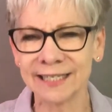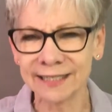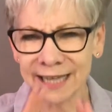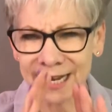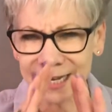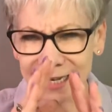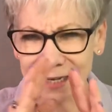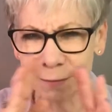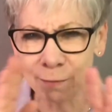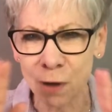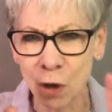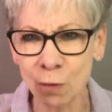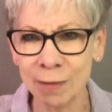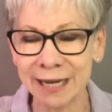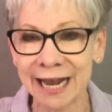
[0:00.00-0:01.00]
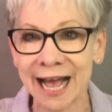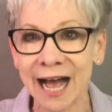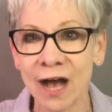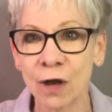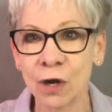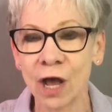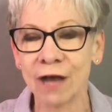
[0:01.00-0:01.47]
taking a moment
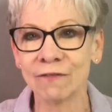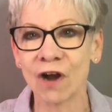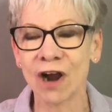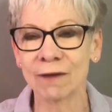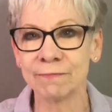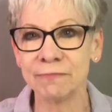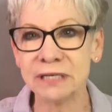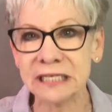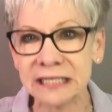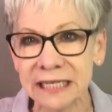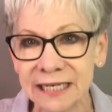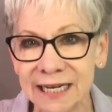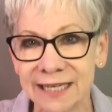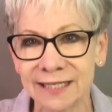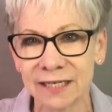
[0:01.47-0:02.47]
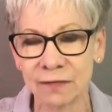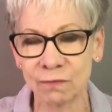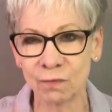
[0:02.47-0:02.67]
out of our busyness